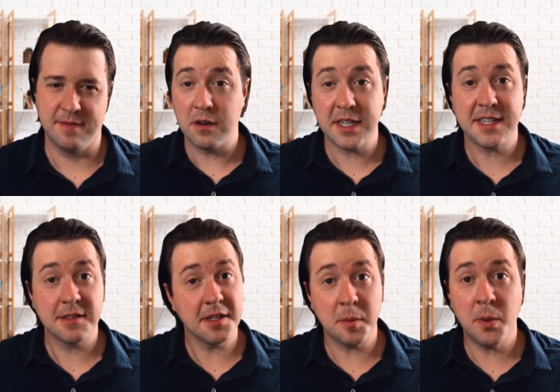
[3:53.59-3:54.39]
Okay,
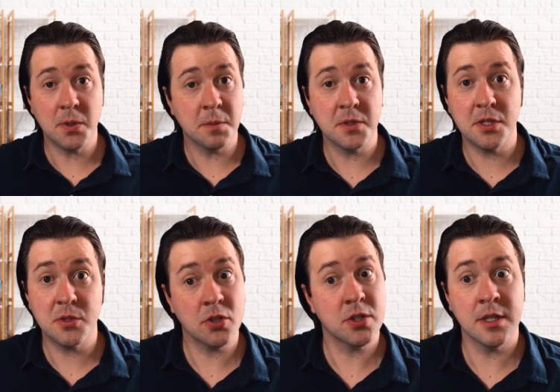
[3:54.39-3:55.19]
clearly point number 2
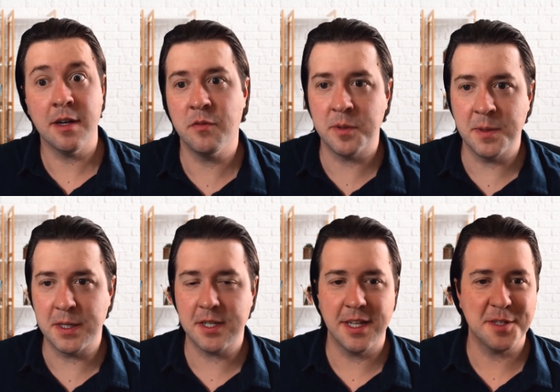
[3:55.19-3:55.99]
touched a nerve with me,
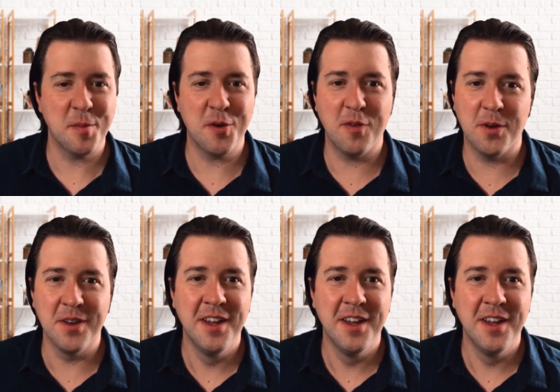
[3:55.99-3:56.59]
so let's move on.